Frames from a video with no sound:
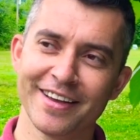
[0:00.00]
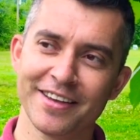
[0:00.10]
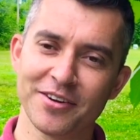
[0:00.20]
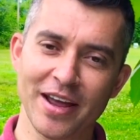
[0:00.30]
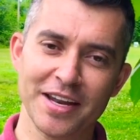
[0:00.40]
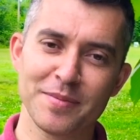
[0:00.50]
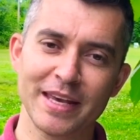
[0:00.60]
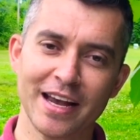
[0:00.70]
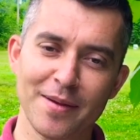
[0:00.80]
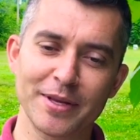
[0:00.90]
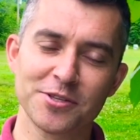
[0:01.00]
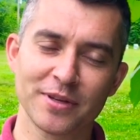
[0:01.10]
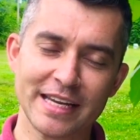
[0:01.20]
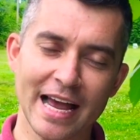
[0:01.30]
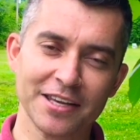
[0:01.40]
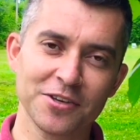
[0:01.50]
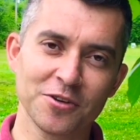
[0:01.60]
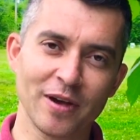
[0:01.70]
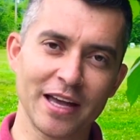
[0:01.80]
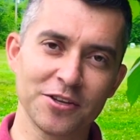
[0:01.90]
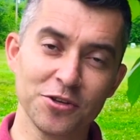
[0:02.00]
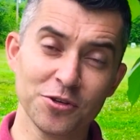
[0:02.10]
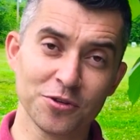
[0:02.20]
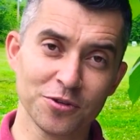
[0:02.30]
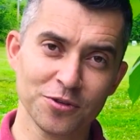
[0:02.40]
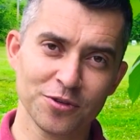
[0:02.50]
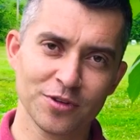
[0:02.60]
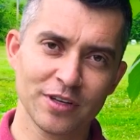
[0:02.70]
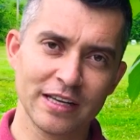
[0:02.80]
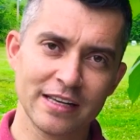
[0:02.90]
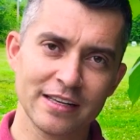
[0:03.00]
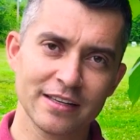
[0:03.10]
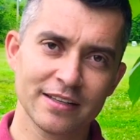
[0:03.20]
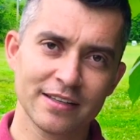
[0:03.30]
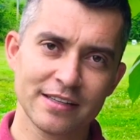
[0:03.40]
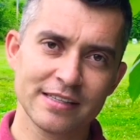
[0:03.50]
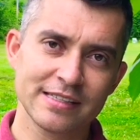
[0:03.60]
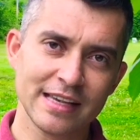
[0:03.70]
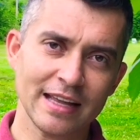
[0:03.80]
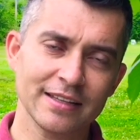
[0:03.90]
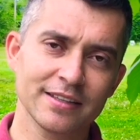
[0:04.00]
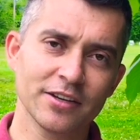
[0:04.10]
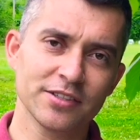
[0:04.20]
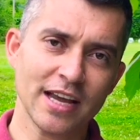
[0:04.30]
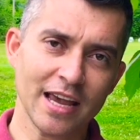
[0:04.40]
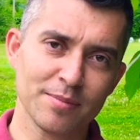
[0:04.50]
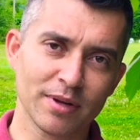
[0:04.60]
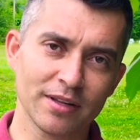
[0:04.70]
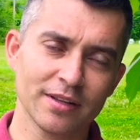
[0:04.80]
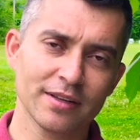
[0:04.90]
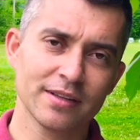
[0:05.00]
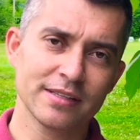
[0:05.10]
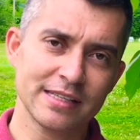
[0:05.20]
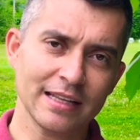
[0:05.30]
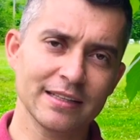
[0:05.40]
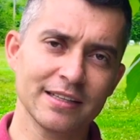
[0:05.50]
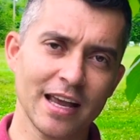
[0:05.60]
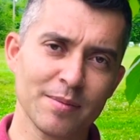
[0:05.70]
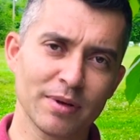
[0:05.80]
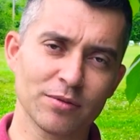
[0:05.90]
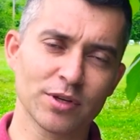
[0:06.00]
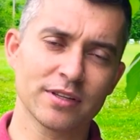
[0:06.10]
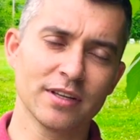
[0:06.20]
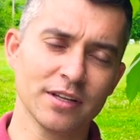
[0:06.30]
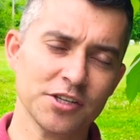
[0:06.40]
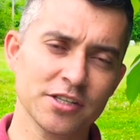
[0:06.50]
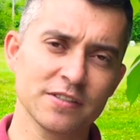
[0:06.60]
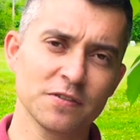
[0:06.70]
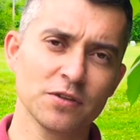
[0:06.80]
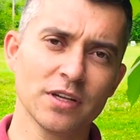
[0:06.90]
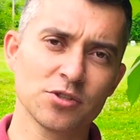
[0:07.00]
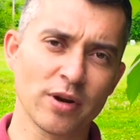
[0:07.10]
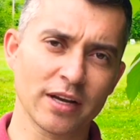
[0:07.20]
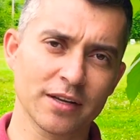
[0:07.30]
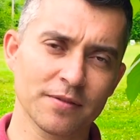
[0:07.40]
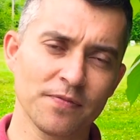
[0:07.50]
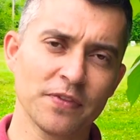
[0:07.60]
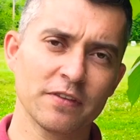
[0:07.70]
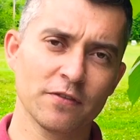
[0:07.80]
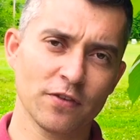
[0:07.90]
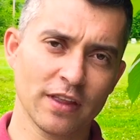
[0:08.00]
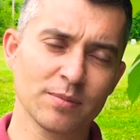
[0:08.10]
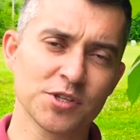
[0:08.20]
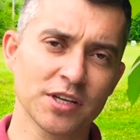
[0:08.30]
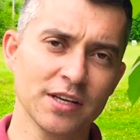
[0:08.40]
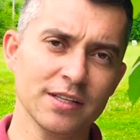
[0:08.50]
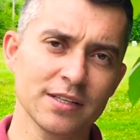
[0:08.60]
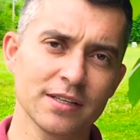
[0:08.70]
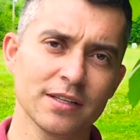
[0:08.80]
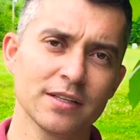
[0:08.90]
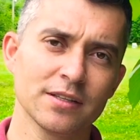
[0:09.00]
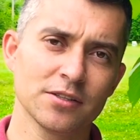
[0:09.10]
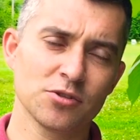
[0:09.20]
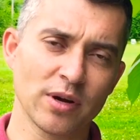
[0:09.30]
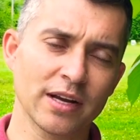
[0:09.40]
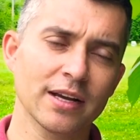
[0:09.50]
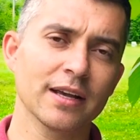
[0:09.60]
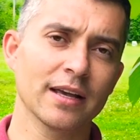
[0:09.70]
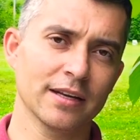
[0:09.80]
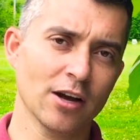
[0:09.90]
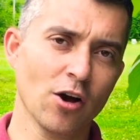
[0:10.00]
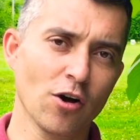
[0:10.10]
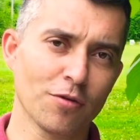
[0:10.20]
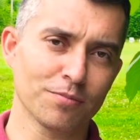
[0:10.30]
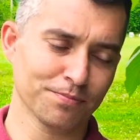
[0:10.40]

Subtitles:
your enemy coming to attack you, and you set the table with delicious food and drink for them to eat, drink, and go home.